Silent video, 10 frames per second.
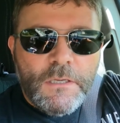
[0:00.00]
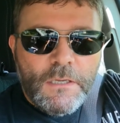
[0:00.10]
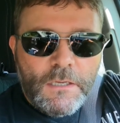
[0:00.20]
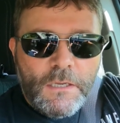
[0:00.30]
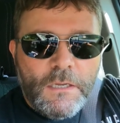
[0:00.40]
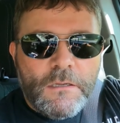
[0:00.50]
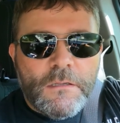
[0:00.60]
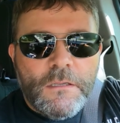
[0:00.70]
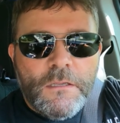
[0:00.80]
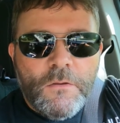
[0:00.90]

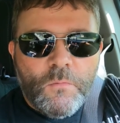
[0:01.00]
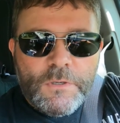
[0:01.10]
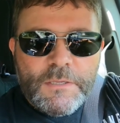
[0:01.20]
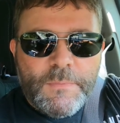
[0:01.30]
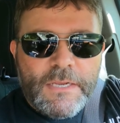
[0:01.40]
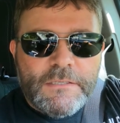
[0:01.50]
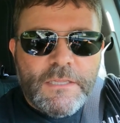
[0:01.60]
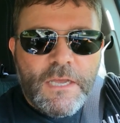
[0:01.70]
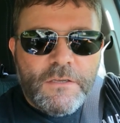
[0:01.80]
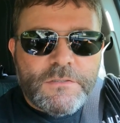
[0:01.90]
When I get back to the
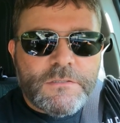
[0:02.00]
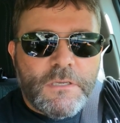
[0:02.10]
house,